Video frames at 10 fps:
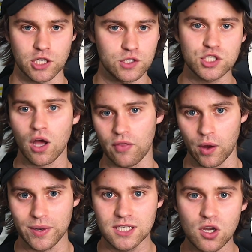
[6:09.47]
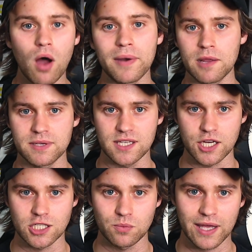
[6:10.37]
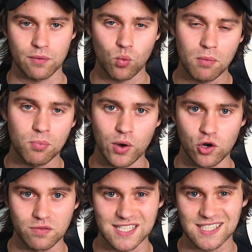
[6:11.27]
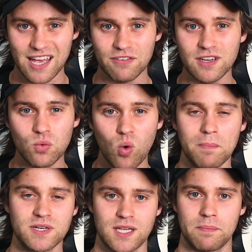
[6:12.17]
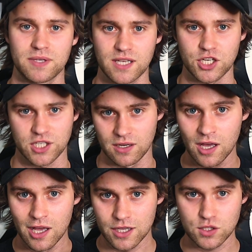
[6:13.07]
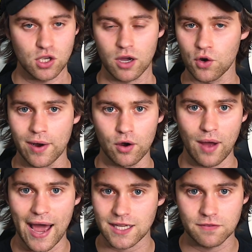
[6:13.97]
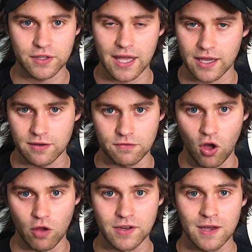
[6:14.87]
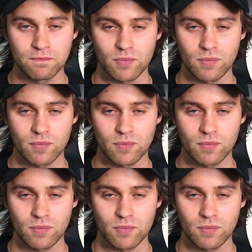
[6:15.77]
And you saw that. We dominated possession. We had at one point over 71% possession. You saw Guerrero actively getting involved.